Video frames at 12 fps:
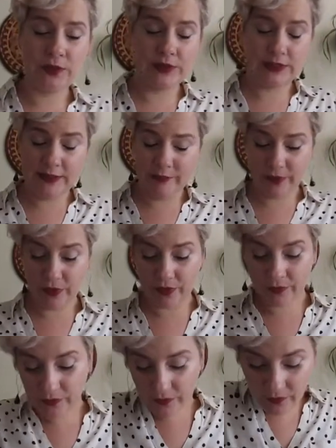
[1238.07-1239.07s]
really
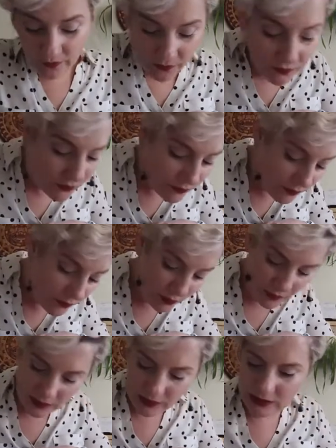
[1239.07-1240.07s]
simple, so
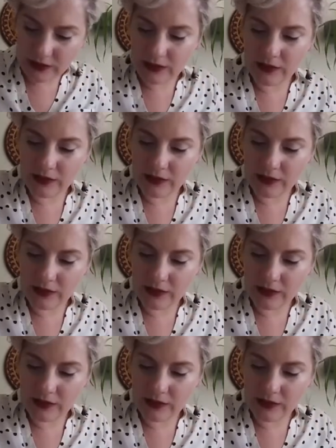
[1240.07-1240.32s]
we could